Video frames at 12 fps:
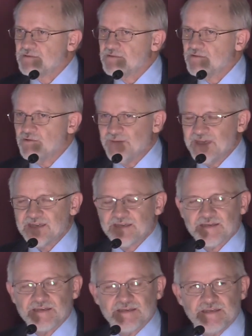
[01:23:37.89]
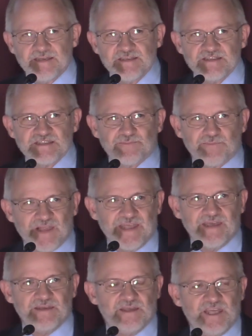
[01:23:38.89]
to make his
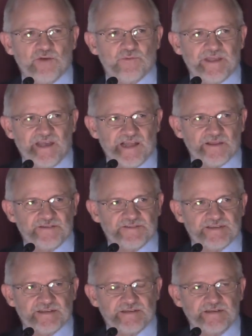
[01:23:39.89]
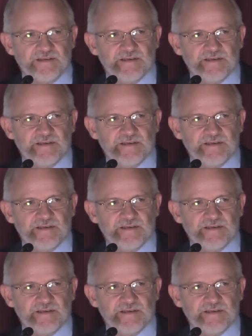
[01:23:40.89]
plan a reality,